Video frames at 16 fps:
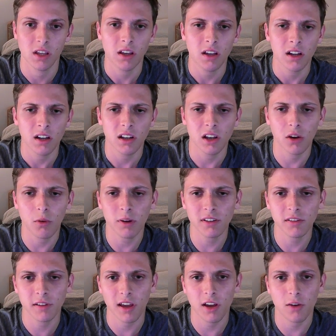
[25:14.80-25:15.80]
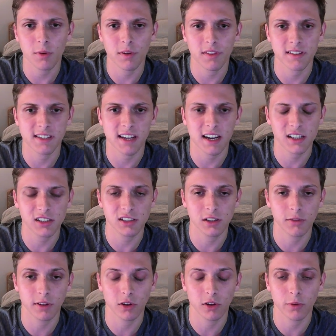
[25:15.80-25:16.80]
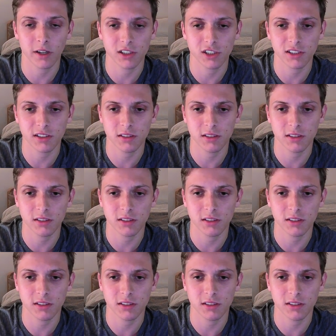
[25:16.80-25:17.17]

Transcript: Now, what to take with is actually a real question.